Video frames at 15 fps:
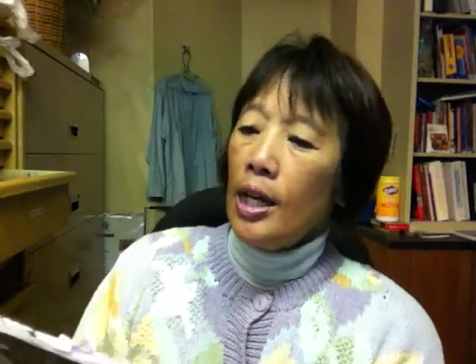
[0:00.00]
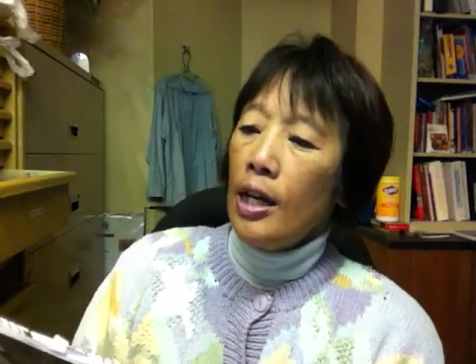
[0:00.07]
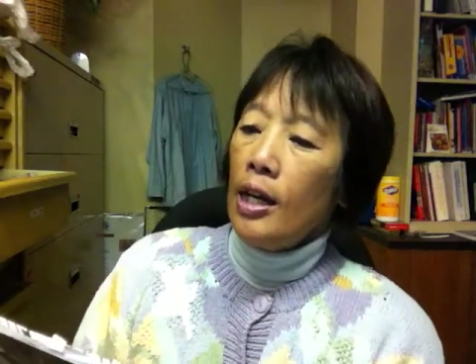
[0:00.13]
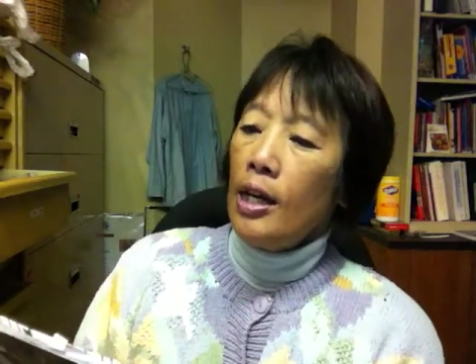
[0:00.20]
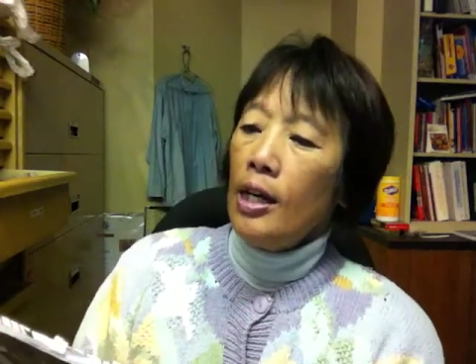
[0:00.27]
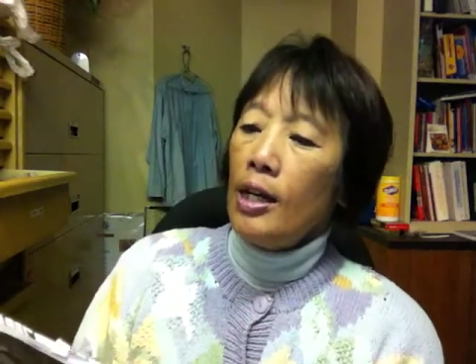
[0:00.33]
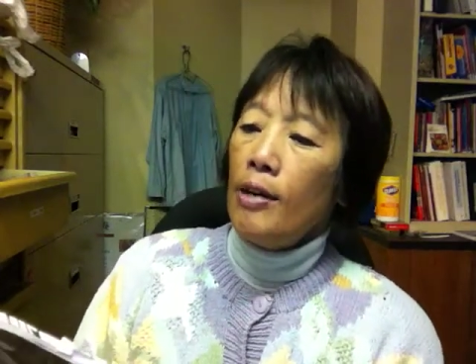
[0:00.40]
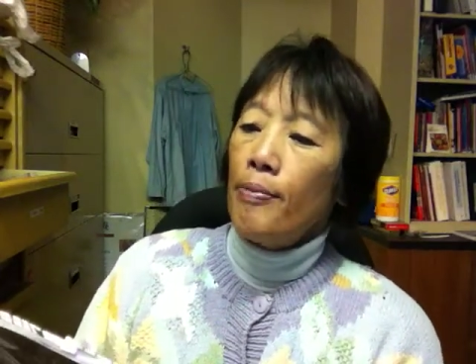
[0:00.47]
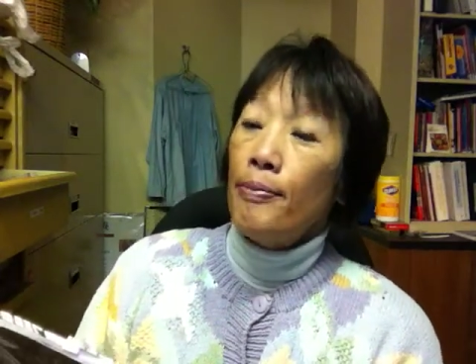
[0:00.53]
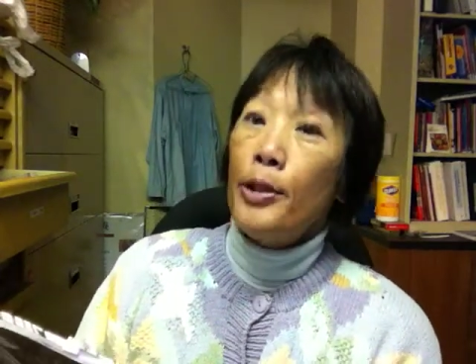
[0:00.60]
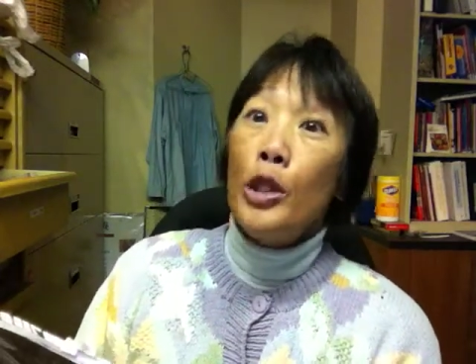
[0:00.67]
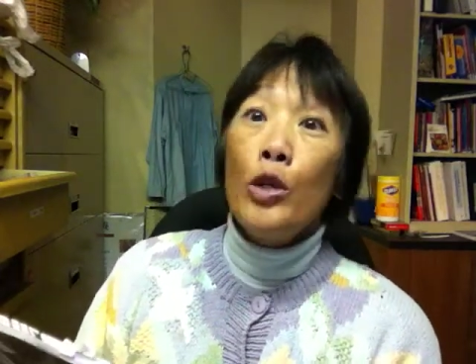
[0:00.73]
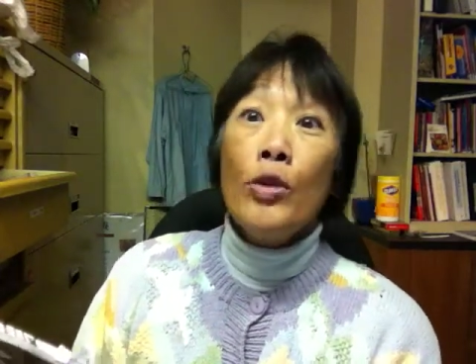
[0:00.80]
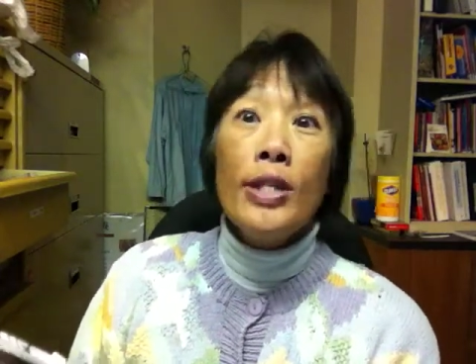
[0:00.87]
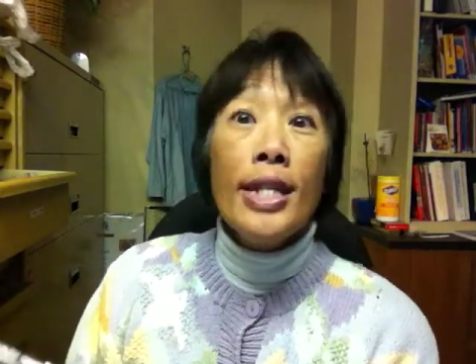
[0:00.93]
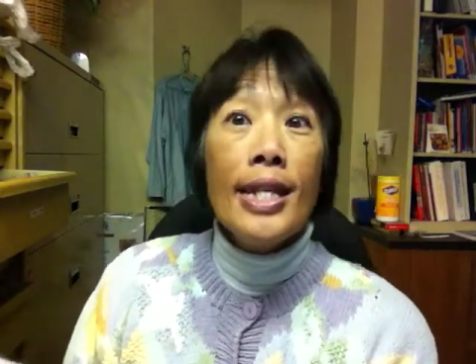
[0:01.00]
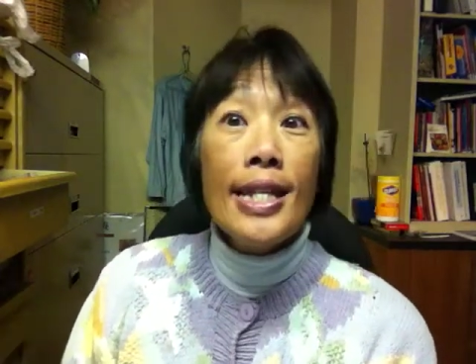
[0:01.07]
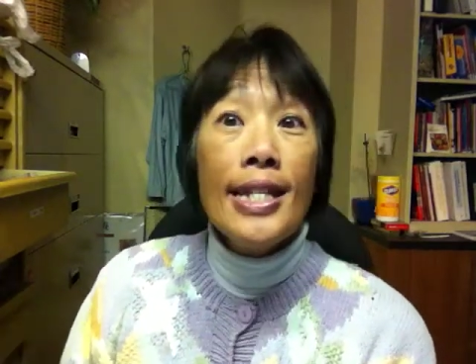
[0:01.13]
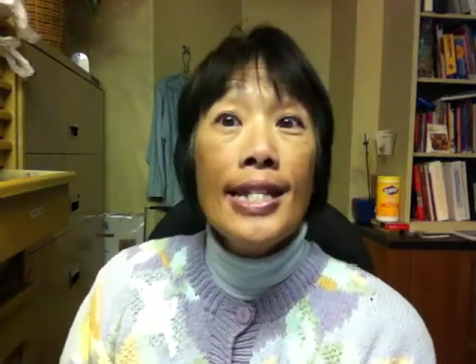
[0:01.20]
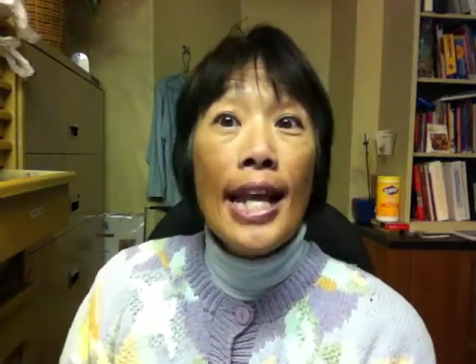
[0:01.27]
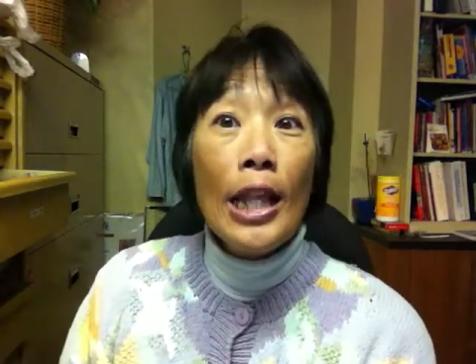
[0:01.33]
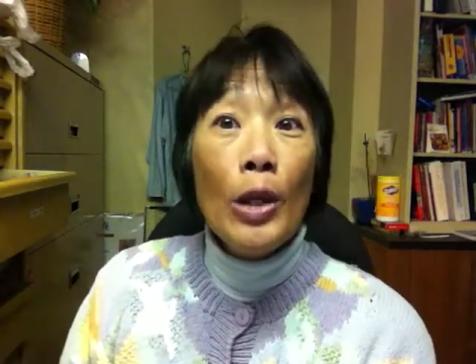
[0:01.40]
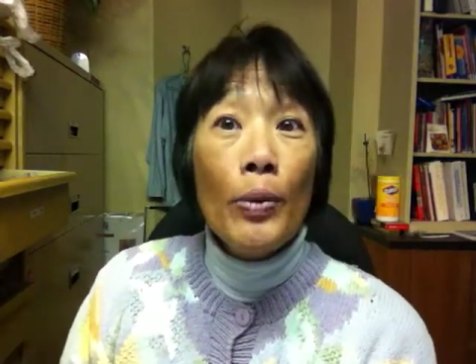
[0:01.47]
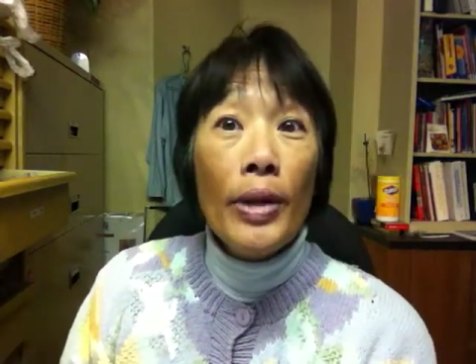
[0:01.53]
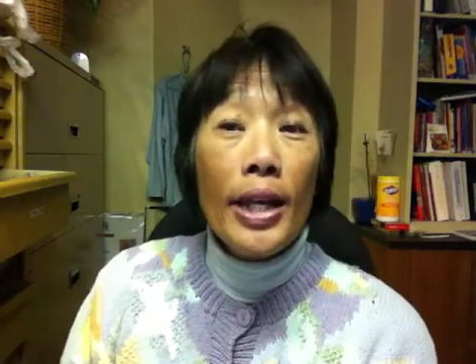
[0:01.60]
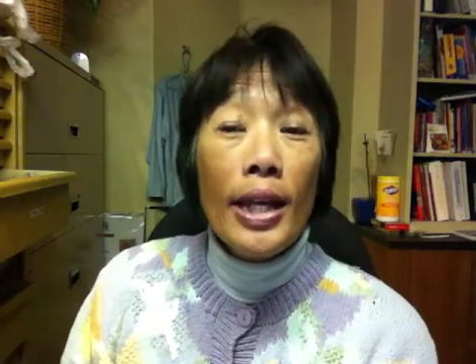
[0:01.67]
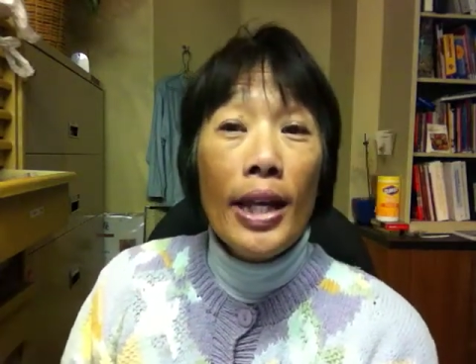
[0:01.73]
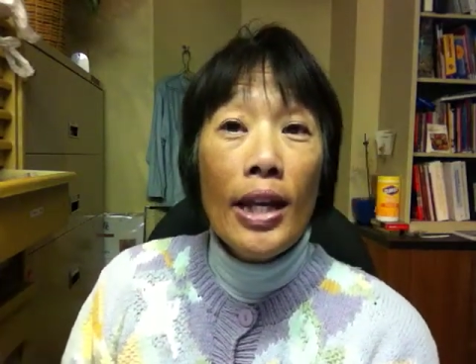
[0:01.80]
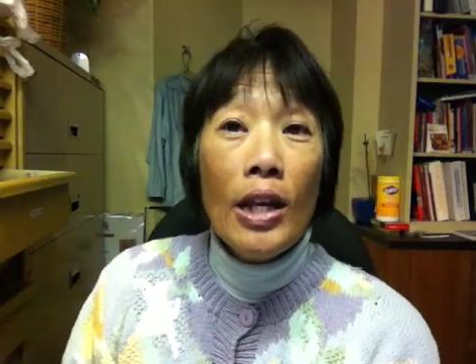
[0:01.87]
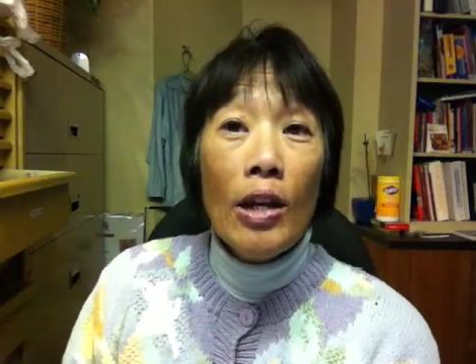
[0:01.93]
Um, do you see the celery?
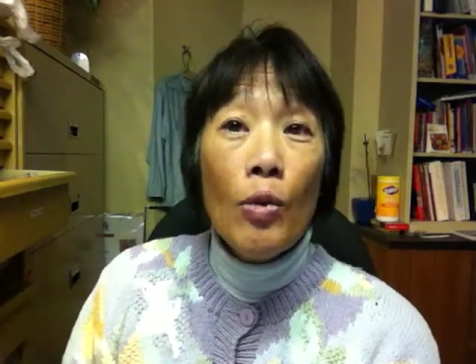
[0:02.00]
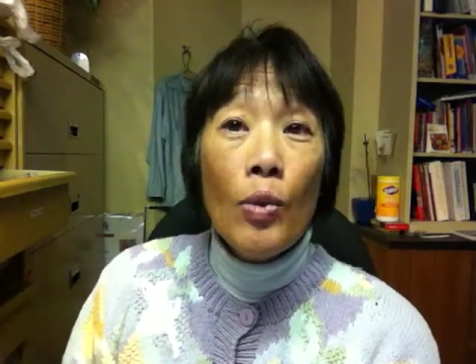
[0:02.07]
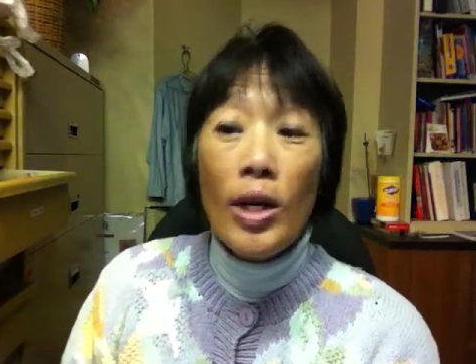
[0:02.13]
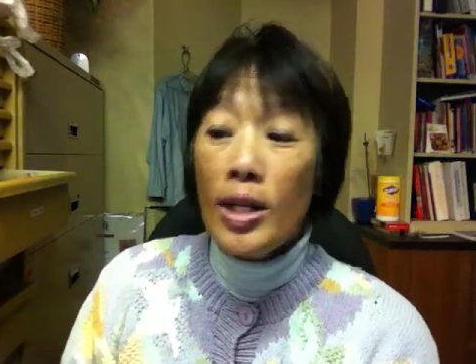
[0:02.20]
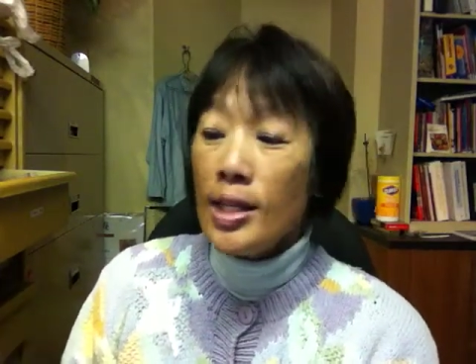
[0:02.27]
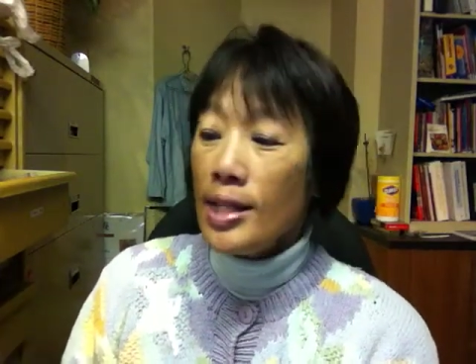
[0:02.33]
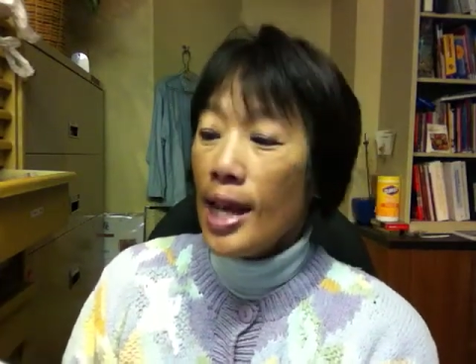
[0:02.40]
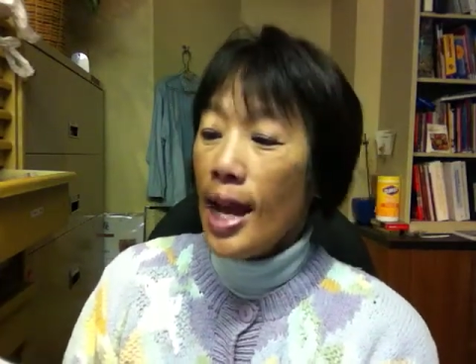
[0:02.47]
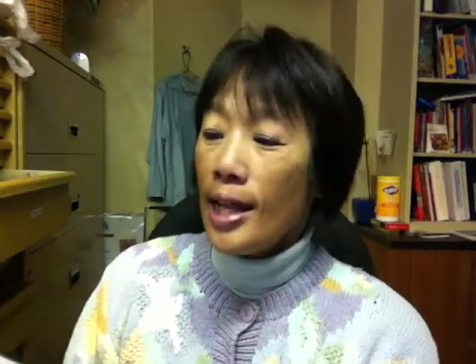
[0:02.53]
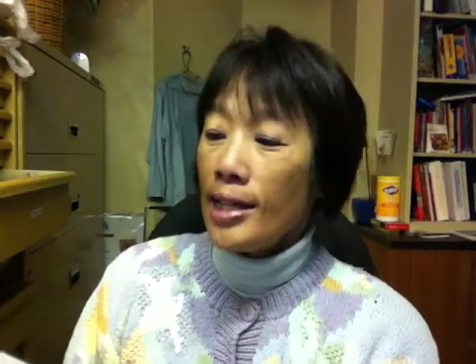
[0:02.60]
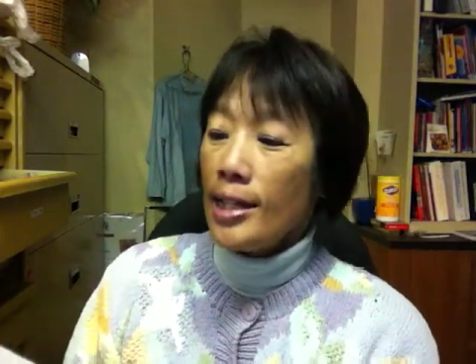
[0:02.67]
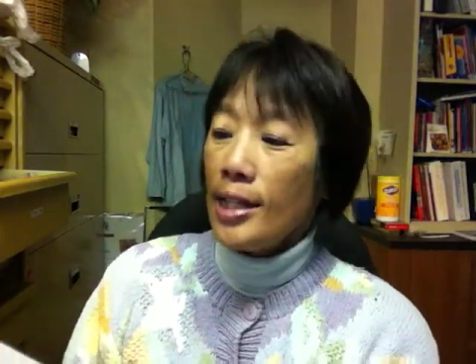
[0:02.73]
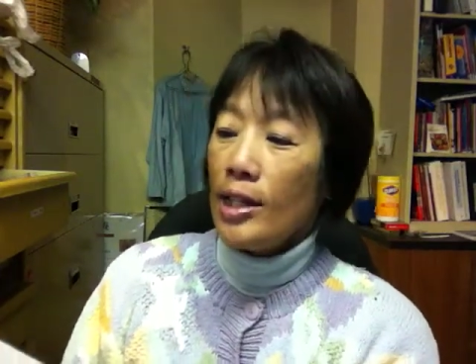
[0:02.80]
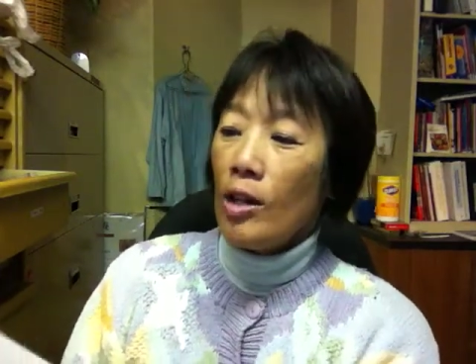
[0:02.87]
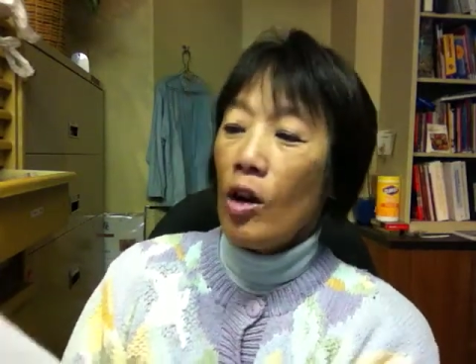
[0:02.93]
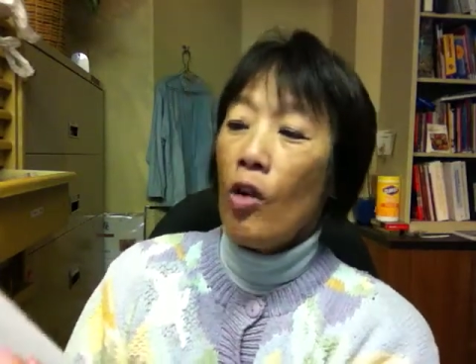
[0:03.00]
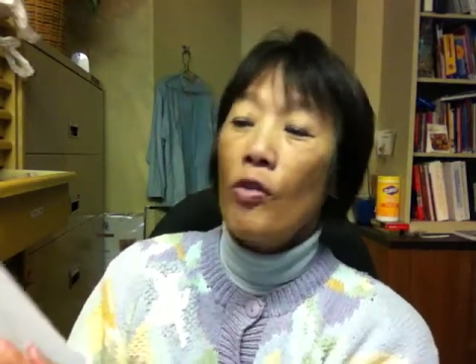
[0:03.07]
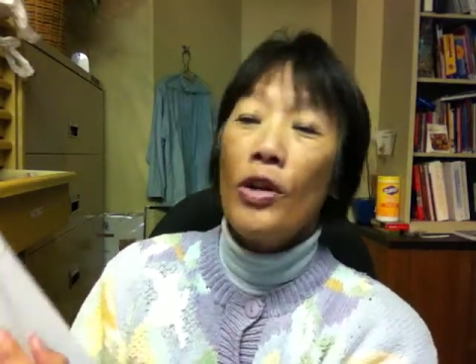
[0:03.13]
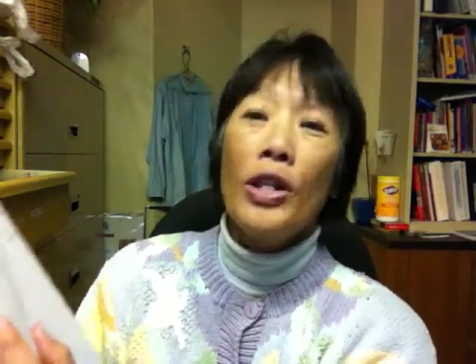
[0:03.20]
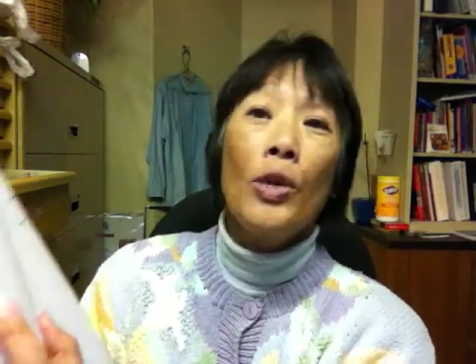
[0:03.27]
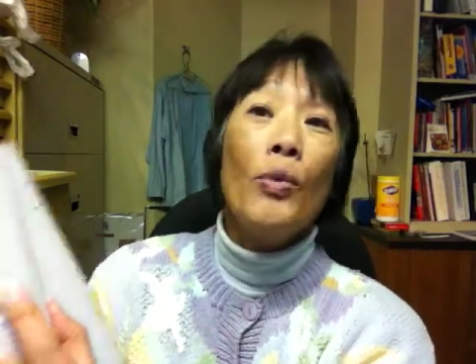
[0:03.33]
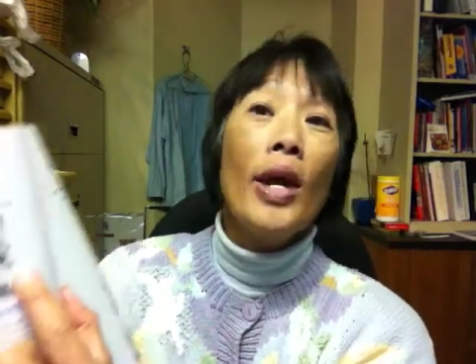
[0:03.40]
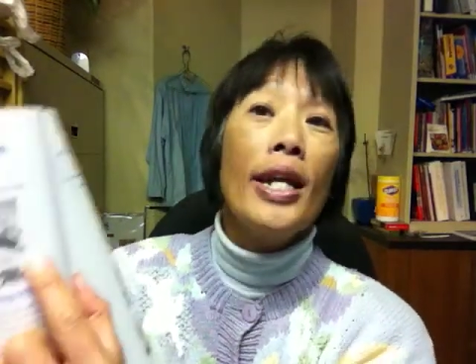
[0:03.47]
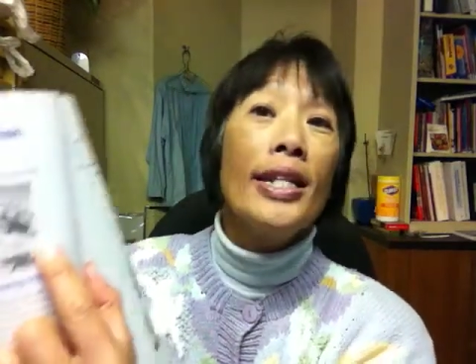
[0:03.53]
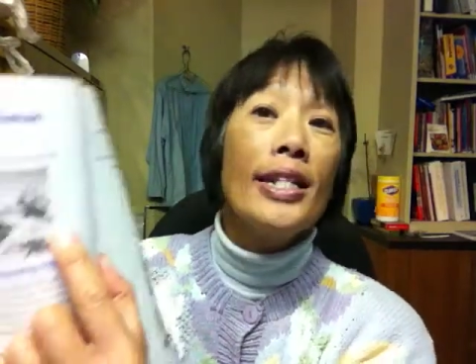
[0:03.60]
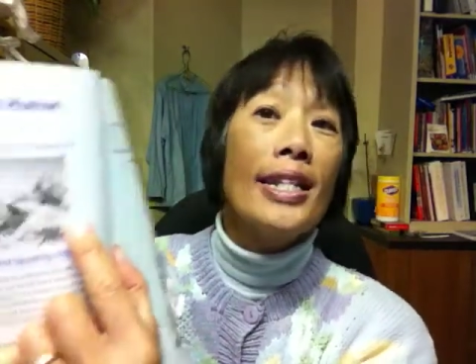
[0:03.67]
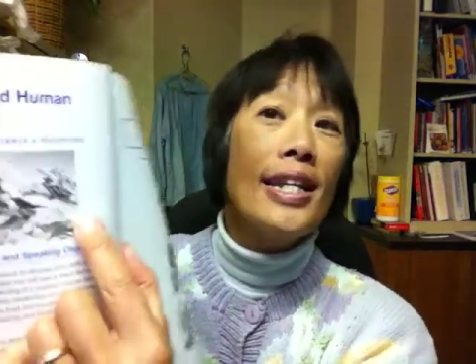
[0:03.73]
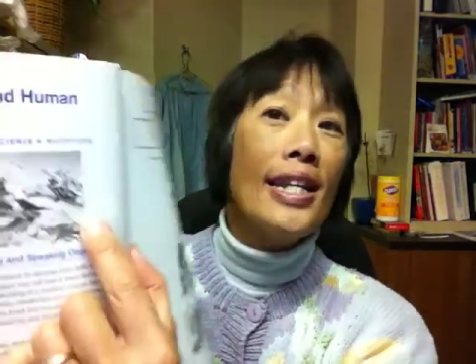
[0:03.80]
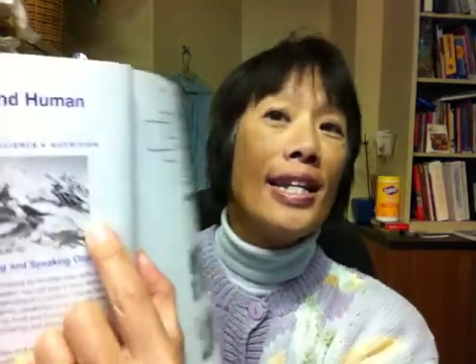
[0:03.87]
Where is that? Over on the right.